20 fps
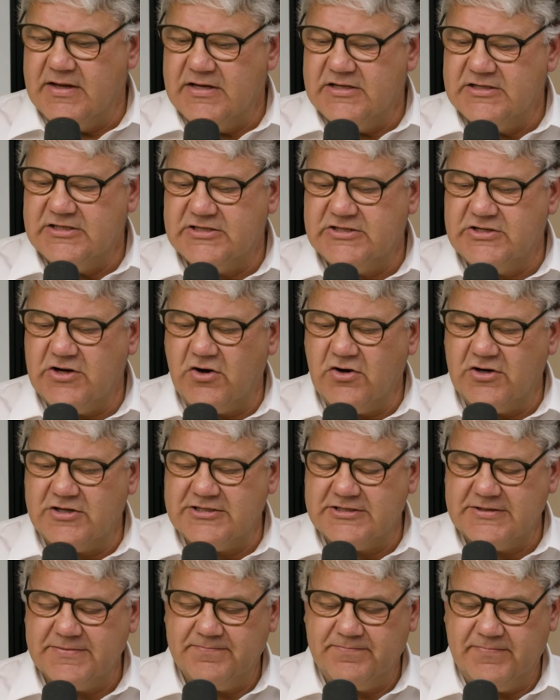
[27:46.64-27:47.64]

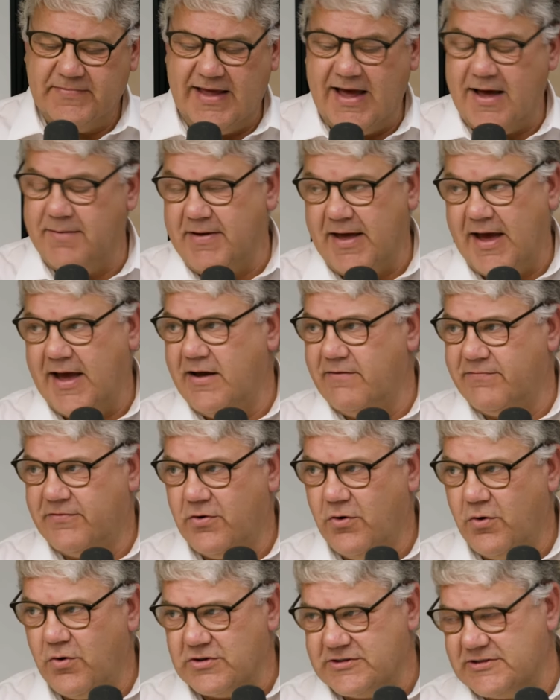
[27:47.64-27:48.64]
Stocks, the RBA, of
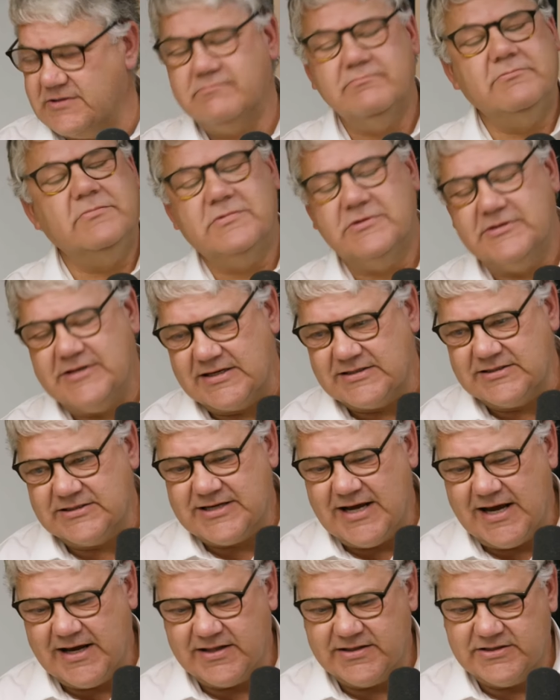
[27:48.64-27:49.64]
course, doesn't
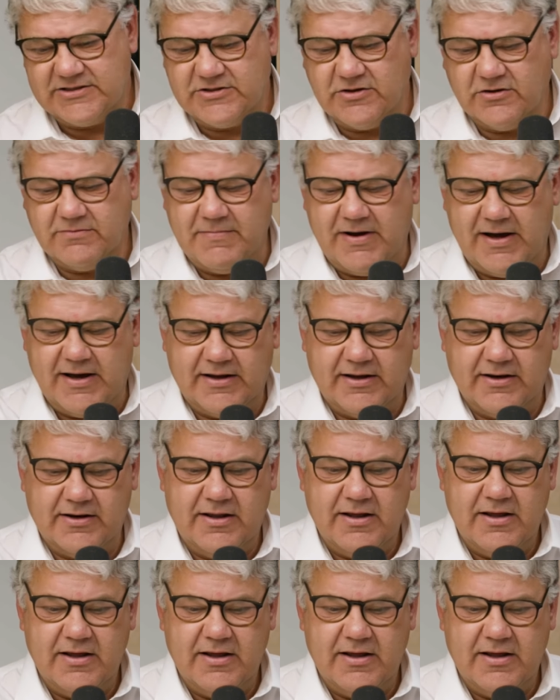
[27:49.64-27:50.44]
target the stock market,